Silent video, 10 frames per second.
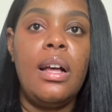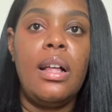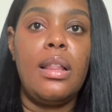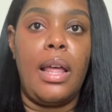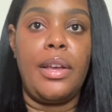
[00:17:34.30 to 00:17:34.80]

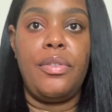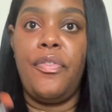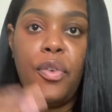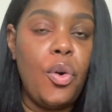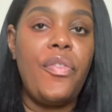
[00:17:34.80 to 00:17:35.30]
like
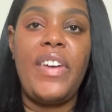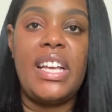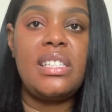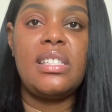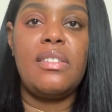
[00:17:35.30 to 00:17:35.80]
full
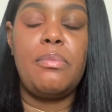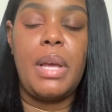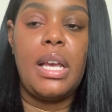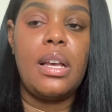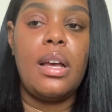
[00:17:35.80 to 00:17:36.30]
faces of
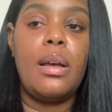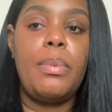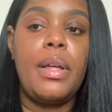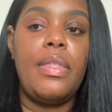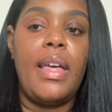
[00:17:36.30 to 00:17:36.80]
makeup,
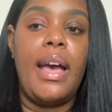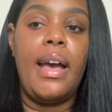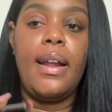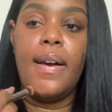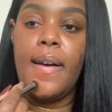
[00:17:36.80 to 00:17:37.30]

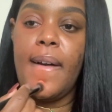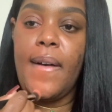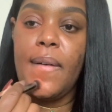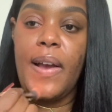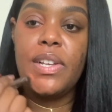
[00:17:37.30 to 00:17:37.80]
that
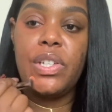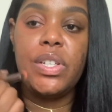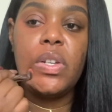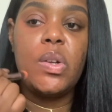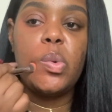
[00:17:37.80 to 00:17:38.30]

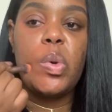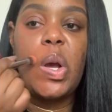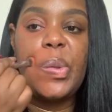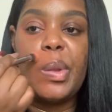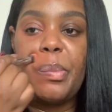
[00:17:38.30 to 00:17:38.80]
correction
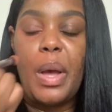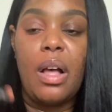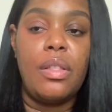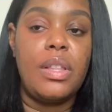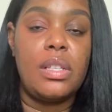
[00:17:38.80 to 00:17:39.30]
around the
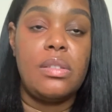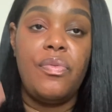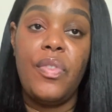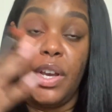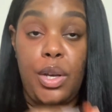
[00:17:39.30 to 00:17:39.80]
mouth is
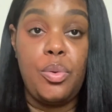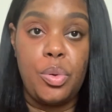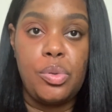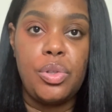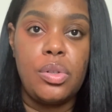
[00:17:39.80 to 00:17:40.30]
very
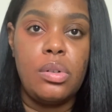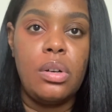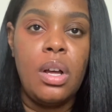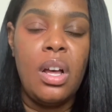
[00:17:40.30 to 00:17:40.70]
crucial,